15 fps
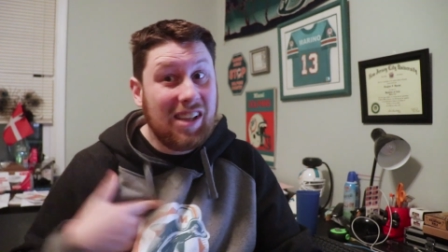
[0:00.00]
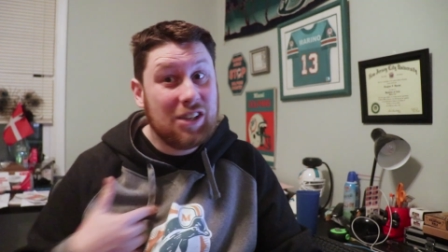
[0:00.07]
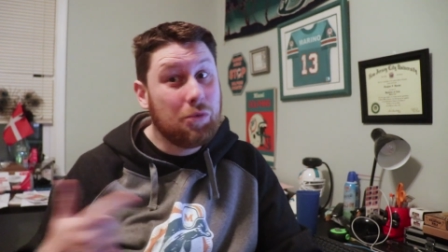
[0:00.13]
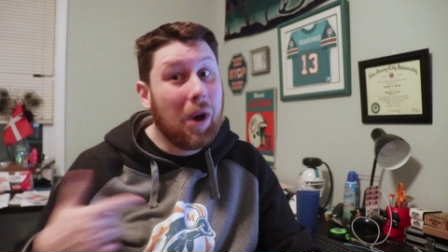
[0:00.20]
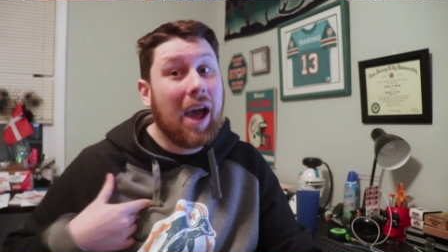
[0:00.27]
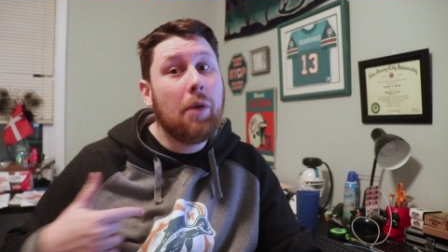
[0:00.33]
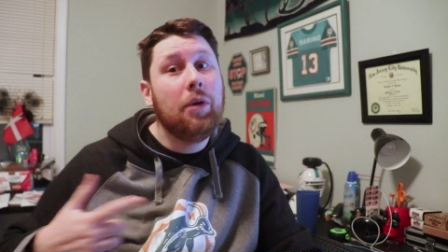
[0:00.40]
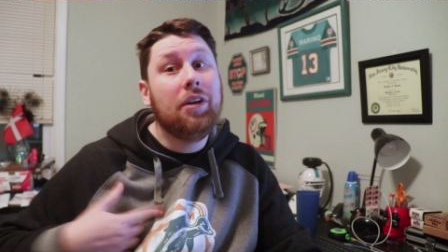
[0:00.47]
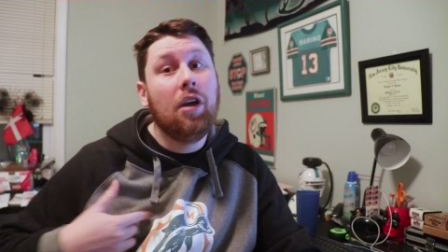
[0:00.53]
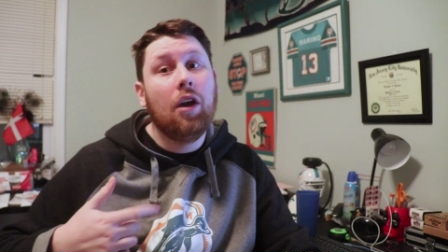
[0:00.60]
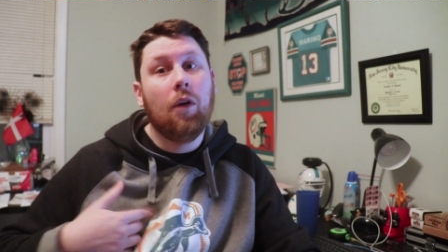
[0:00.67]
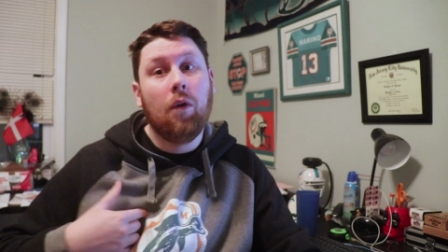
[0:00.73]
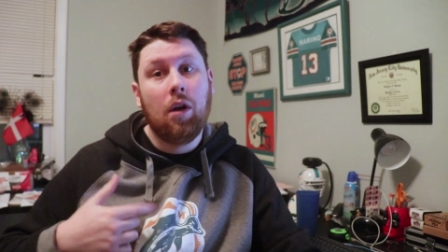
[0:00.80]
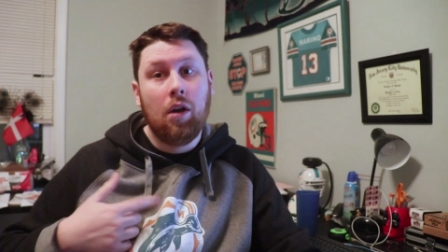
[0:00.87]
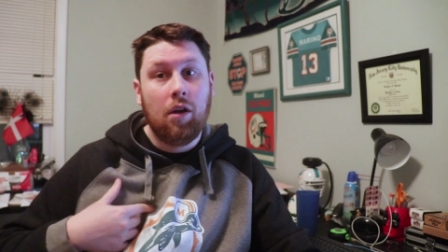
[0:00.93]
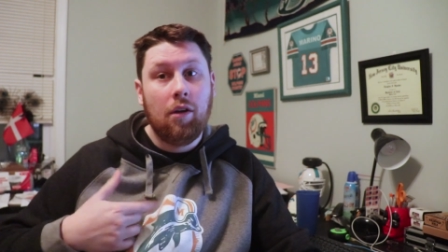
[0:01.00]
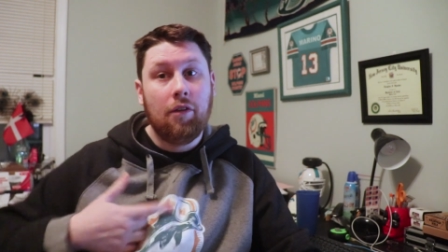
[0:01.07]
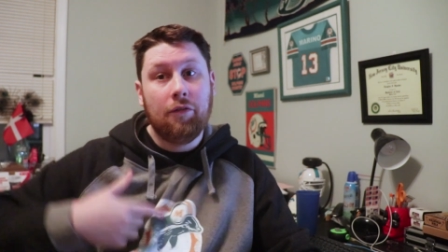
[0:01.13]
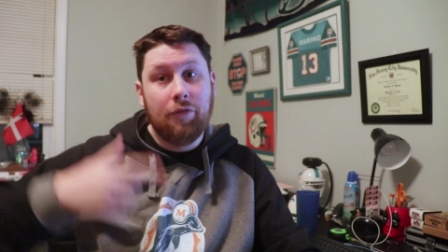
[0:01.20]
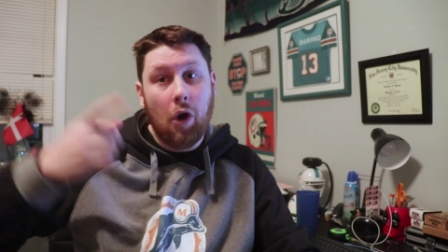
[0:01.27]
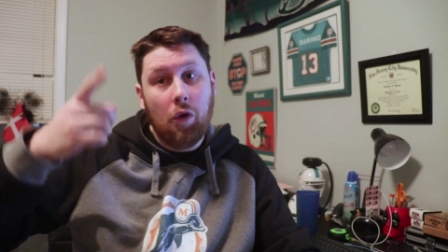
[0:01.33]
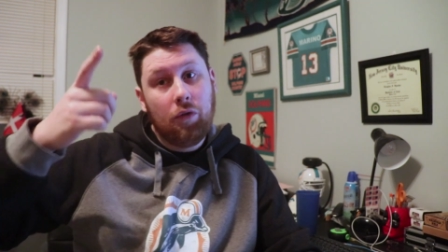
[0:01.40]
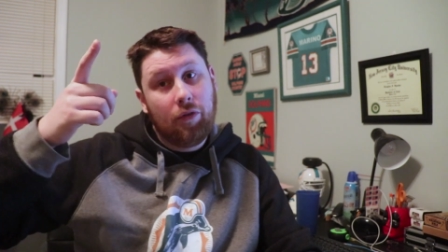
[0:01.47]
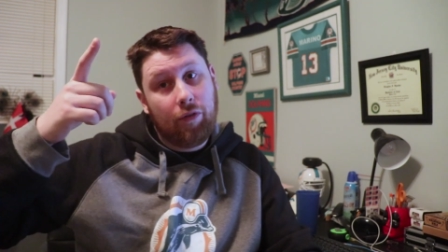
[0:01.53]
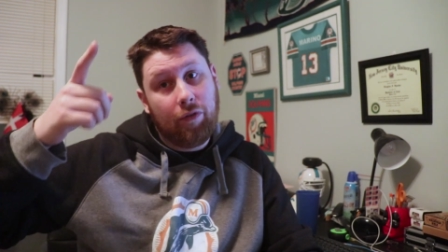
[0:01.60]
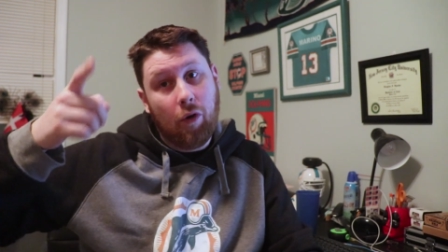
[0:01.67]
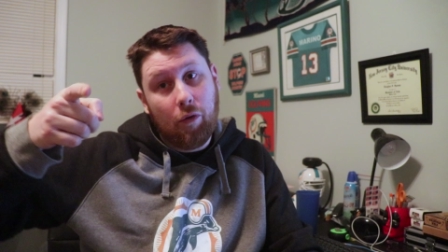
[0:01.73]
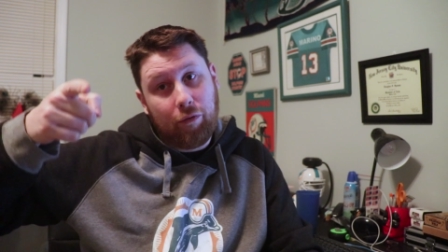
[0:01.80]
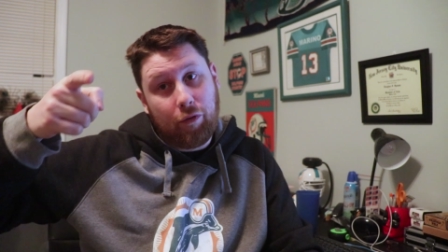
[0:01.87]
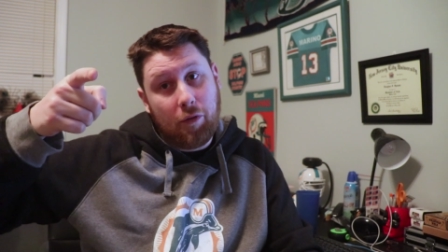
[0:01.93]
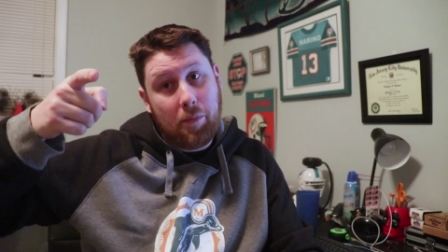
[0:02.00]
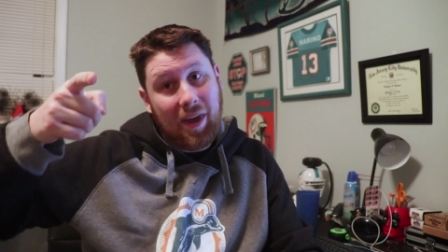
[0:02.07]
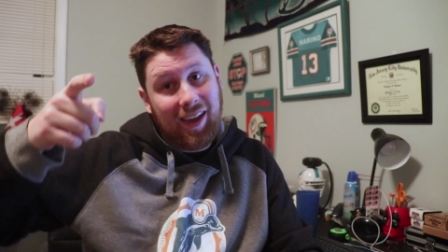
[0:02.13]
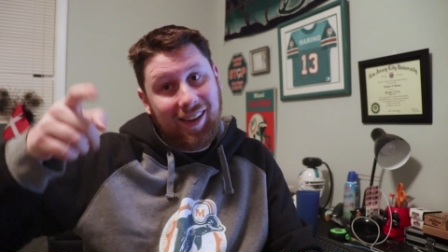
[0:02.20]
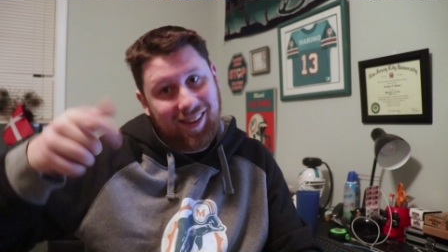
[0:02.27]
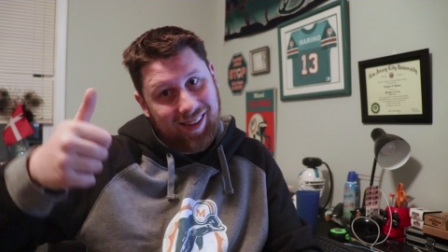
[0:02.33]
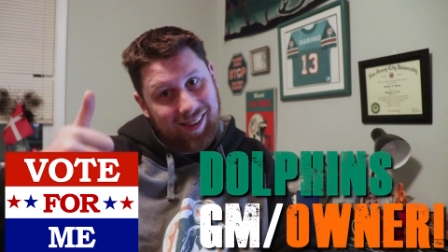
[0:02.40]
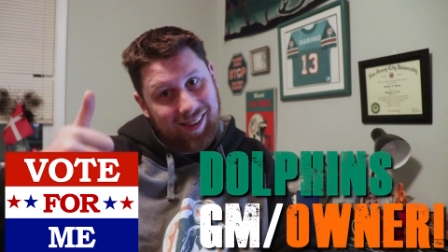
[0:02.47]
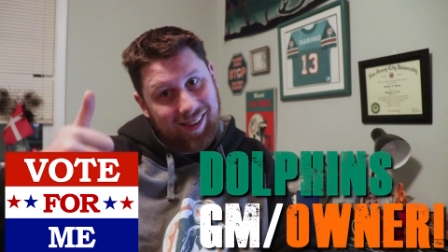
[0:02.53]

So what I would do, vote, vote for me.